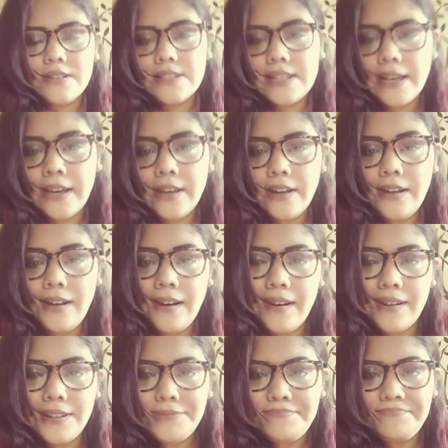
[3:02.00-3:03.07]
It's like,
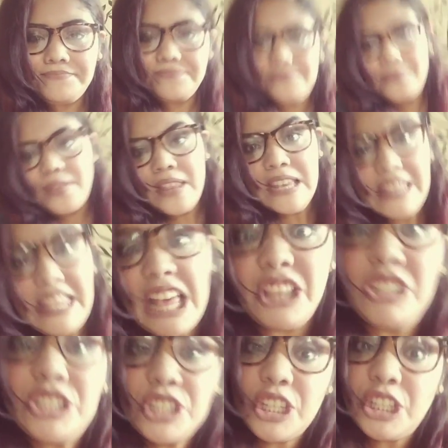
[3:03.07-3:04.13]
oh, that
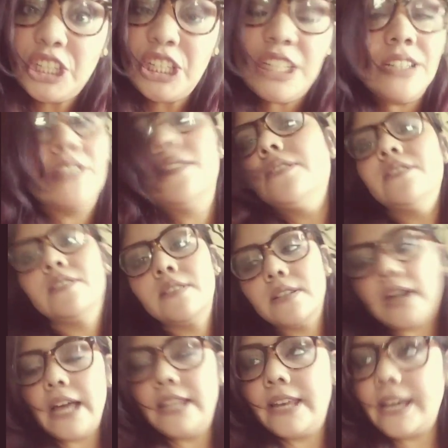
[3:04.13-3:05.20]
looks good.
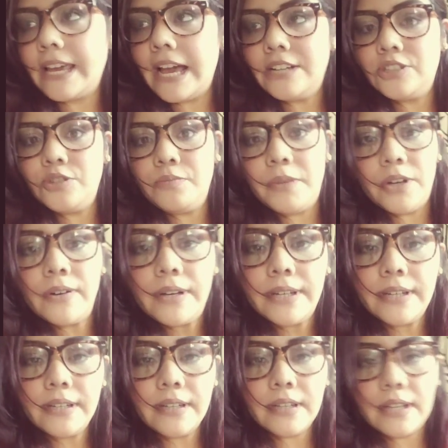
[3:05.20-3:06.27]
I like cashew milk.
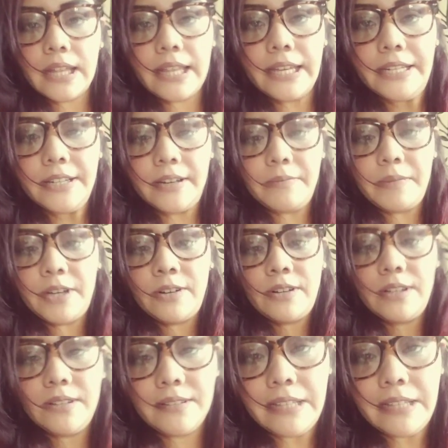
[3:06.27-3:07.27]
I like nut milk.